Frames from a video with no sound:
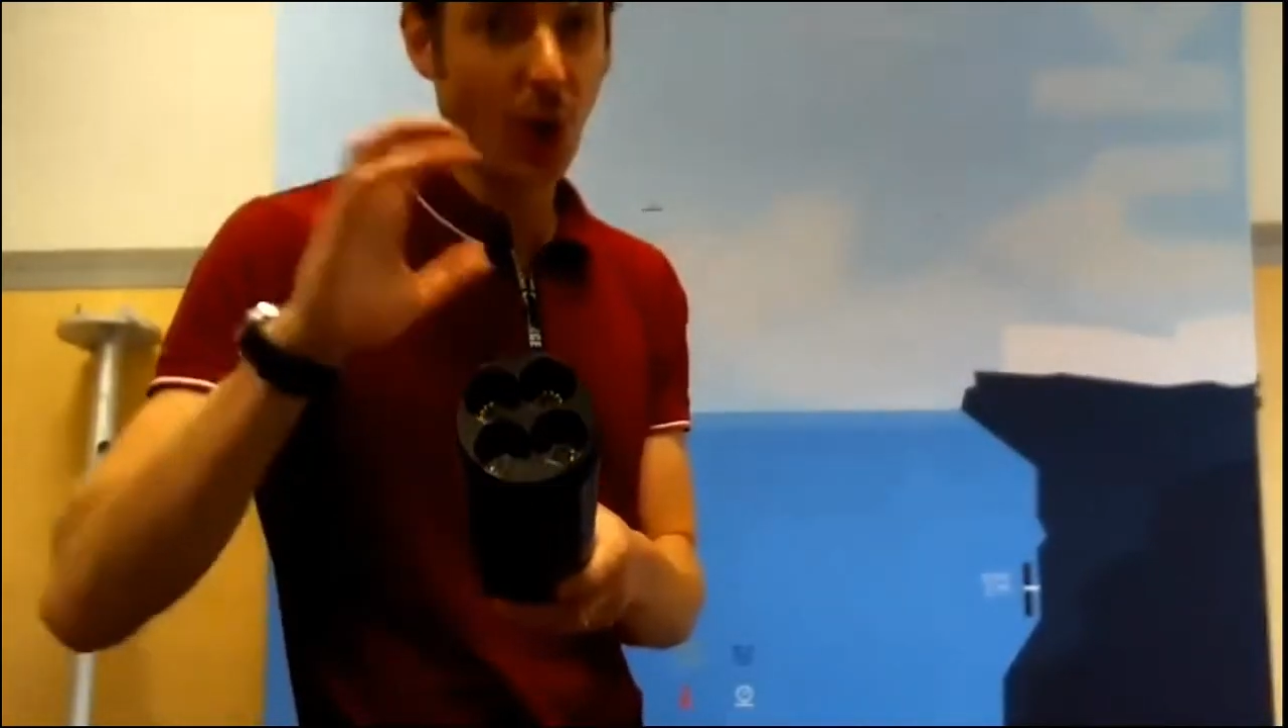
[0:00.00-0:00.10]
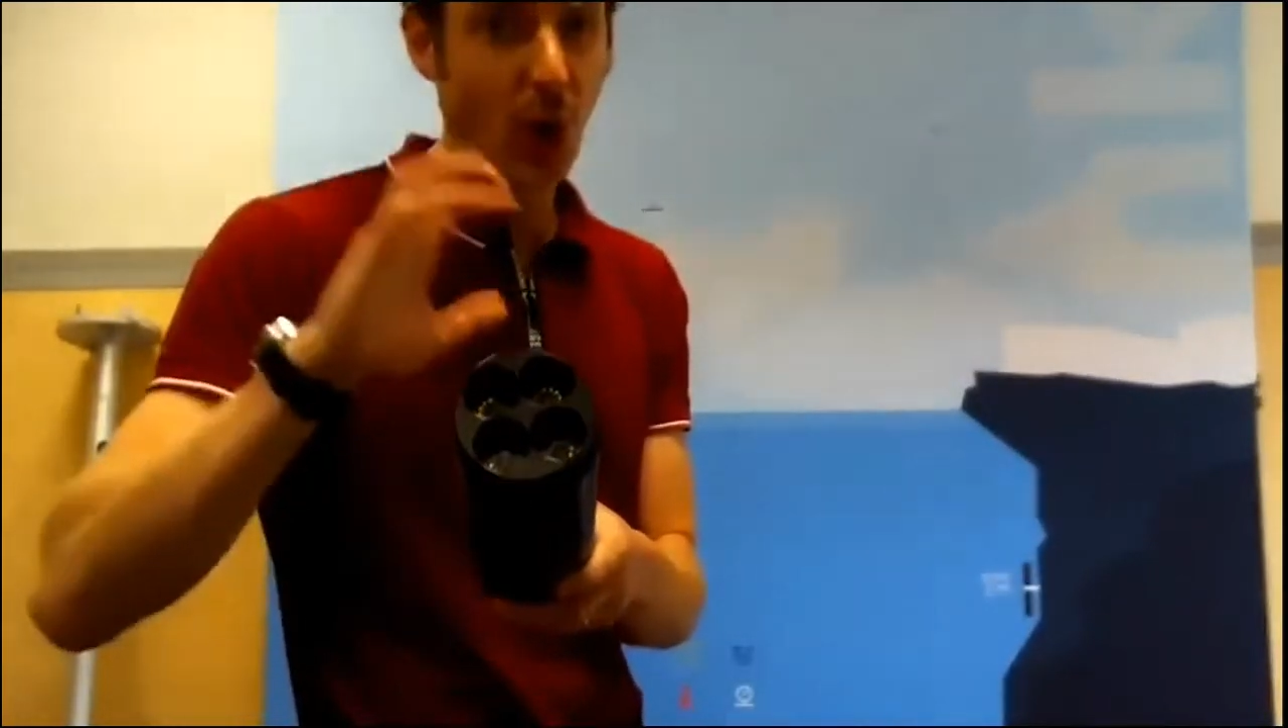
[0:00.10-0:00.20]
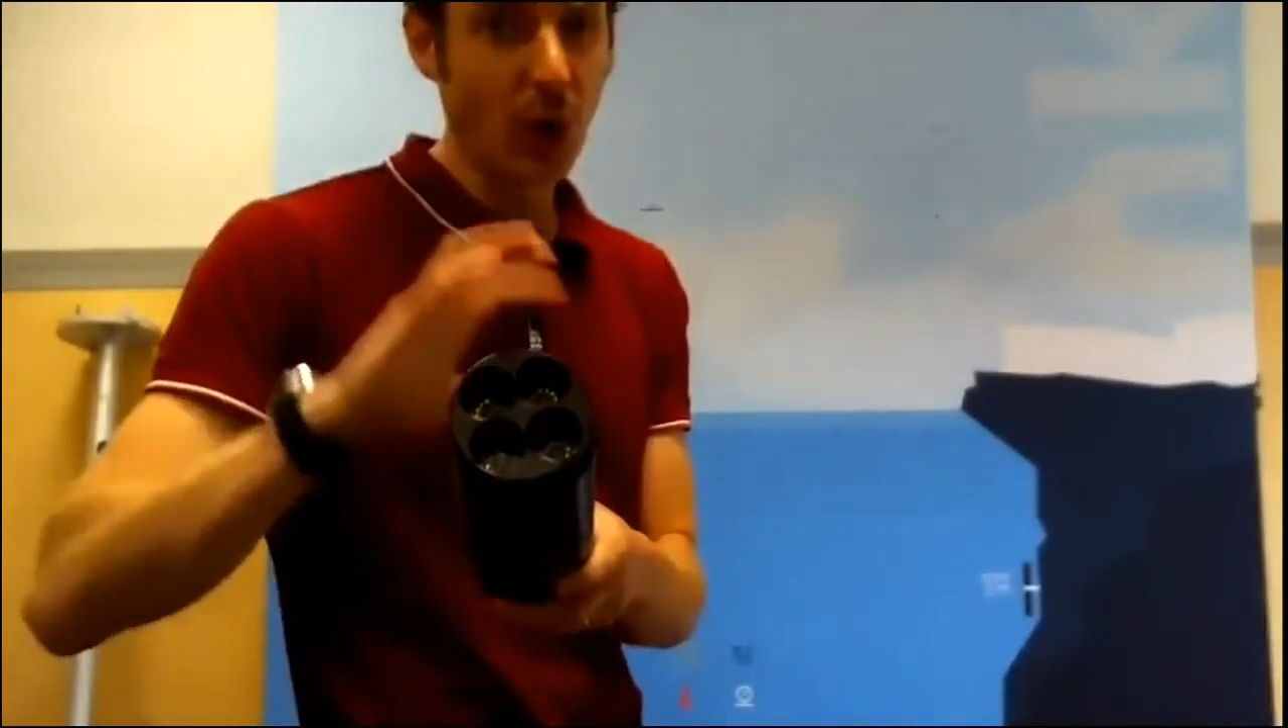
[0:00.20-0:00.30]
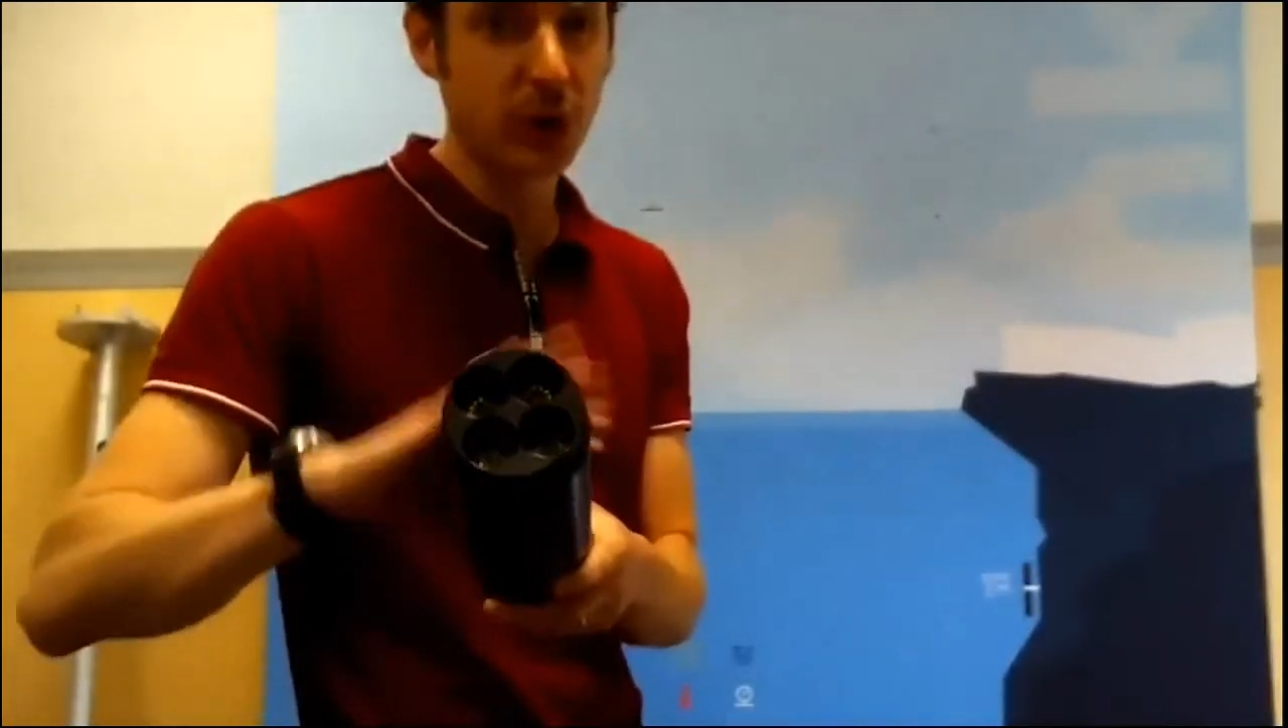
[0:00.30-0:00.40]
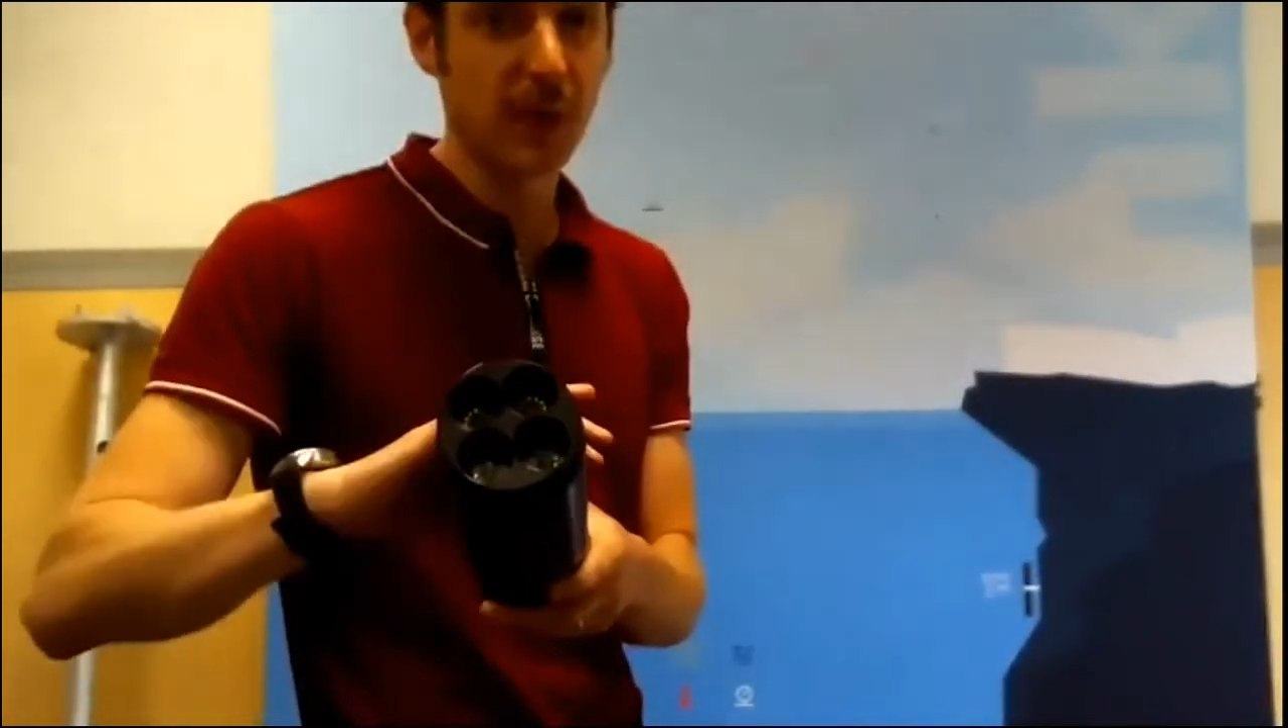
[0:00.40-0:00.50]

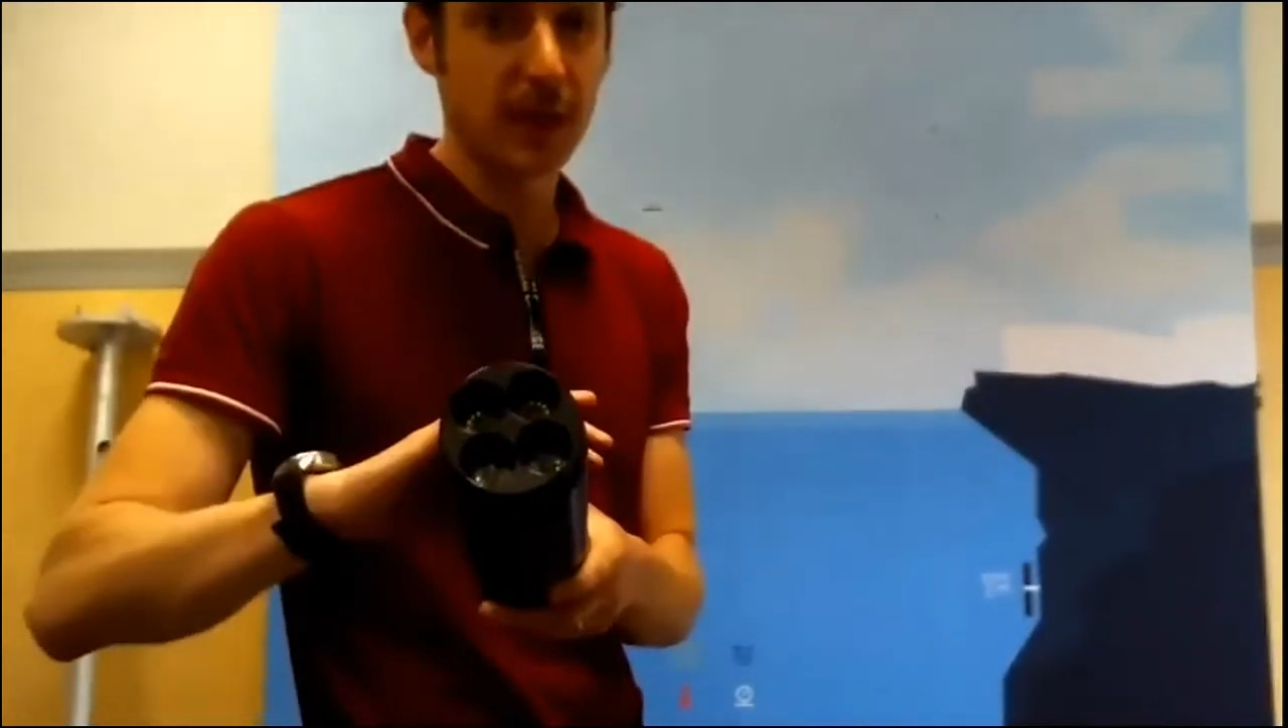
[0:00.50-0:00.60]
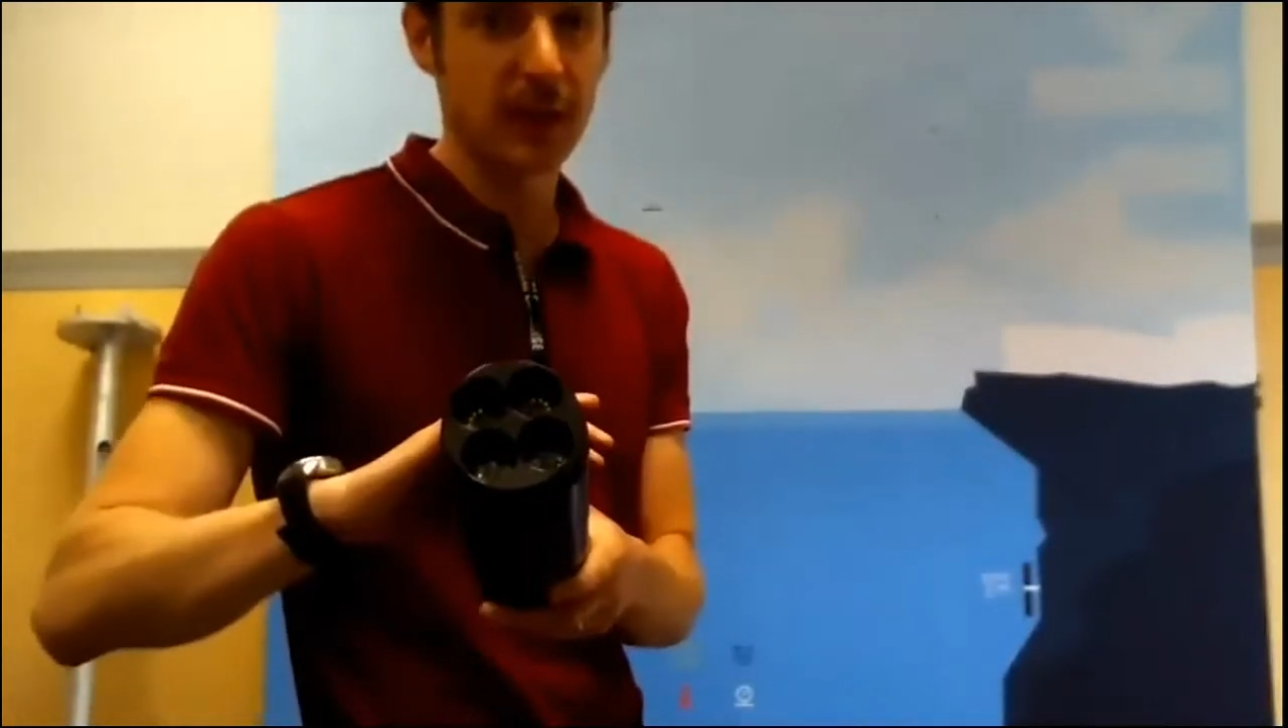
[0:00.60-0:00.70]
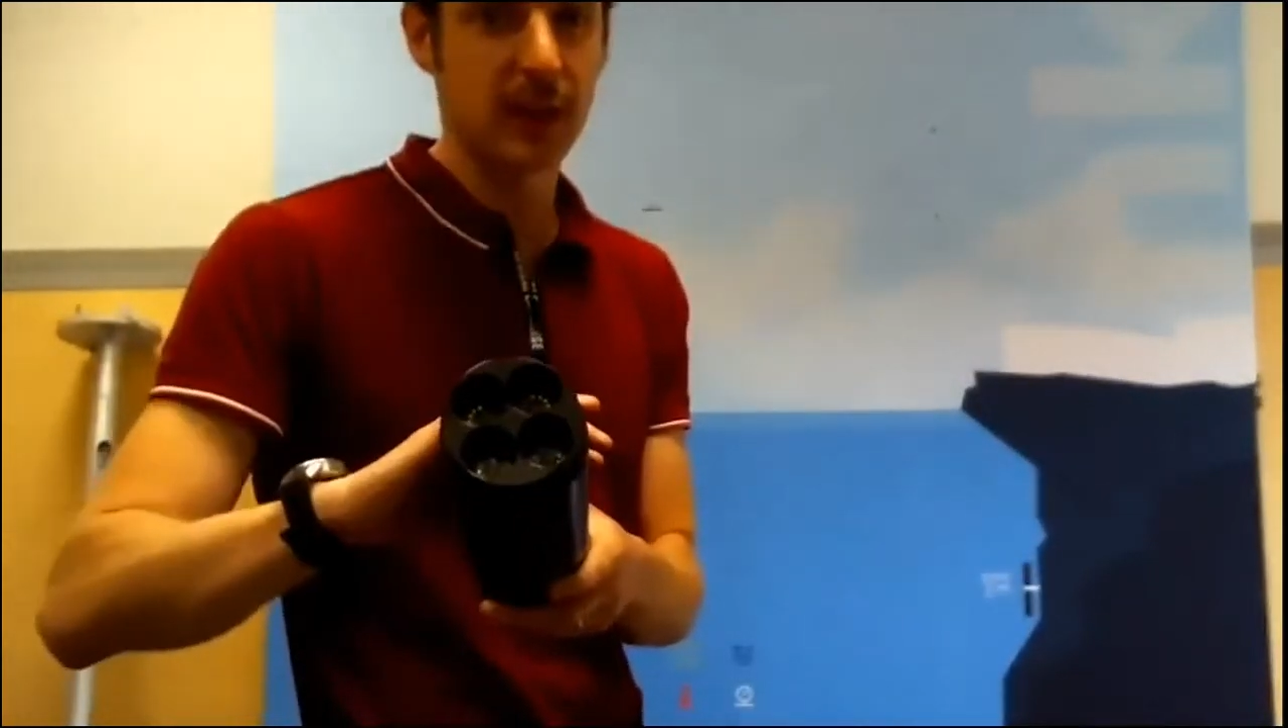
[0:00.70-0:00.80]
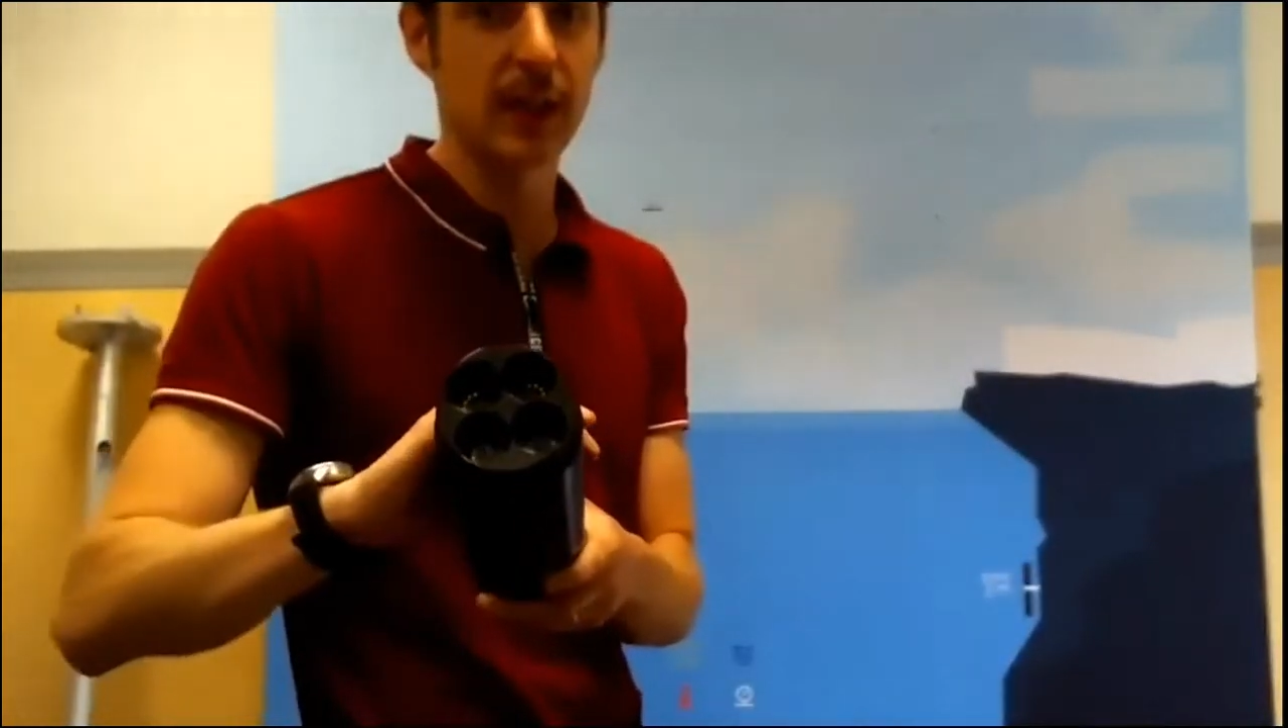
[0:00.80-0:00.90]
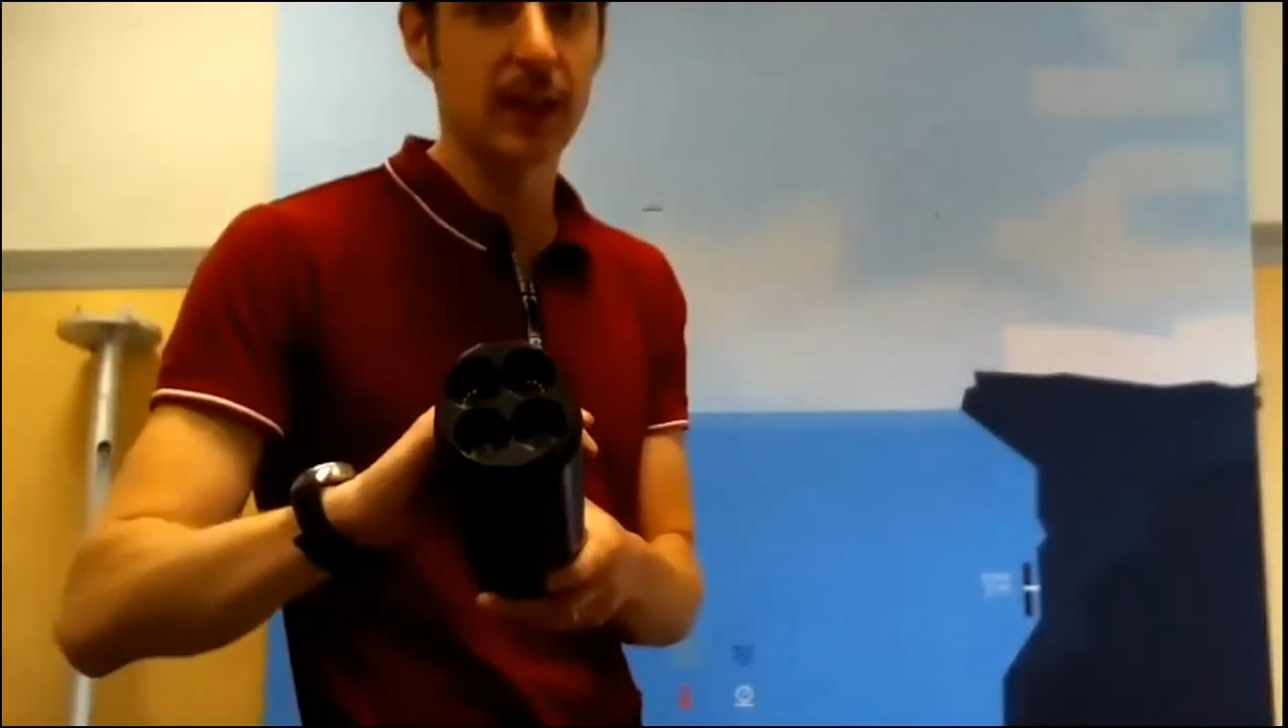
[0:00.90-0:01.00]
automatically